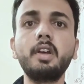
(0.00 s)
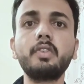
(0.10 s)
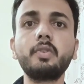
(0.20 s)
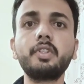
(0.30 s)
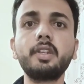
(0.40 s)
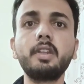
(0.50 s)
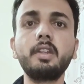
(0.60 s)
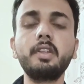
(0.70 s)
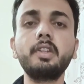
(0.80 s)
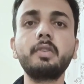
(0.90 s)
social
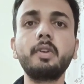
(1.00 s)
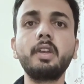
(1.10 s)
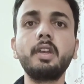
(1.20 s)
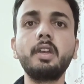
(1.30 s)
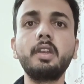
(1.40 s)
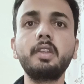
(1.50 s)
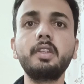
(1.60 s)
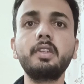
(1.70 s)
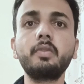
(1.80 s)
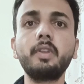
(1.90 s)

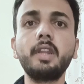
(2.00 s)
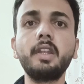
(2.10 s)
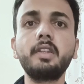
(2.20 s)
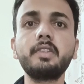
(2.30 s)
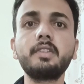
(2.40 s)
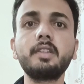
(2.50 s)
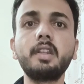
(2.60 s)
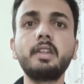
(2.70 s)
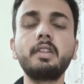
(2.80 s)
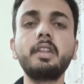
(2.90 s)
inequalities,
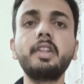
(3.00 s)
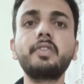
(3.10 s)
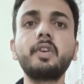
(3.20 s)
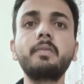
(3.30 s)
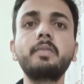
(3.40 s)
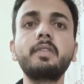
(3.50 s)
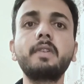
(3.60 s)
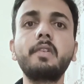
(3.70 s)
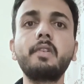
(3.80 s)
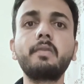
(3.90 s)
and the reach of the
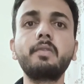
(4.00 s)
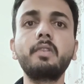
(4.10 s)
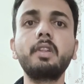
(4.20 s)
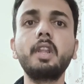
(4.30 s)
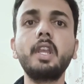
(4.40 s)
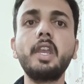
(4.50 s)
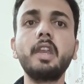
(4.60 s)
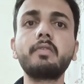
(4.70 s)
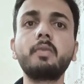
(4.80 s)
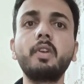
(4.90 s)
powerful
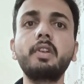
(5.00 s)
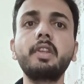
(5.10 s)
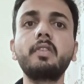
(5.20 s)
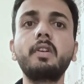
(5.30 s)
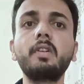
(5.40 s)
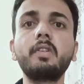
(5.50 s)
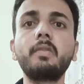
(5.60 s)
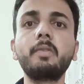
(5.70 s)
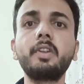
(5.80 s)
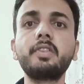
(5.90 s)
exploit
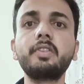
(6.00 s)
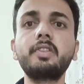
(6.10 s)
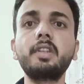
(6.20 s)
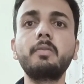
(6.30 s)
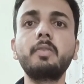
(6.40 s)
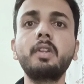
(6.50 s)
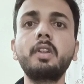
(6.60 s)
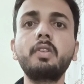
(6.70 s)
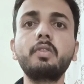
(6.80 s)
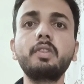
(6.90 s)
corporate system
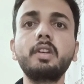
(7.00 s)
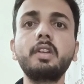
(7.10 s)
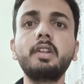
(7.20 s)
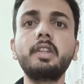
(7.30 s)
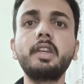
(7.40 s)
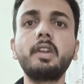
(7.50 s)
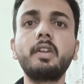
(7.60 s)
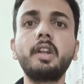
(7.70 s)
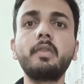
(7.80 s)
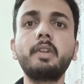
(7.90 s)
to their
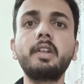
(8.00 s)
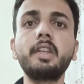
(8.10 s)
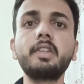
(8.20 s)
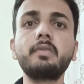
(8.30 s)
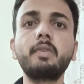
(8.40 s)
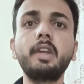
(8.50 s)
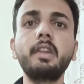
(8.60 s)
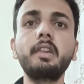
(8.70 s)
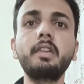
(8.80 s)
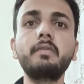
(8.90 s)
advantage,
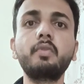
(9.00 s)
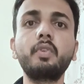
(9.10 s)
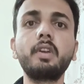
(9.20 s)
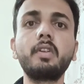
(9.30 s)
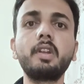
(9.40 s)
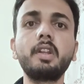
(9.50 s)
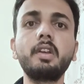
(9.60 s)
while poor or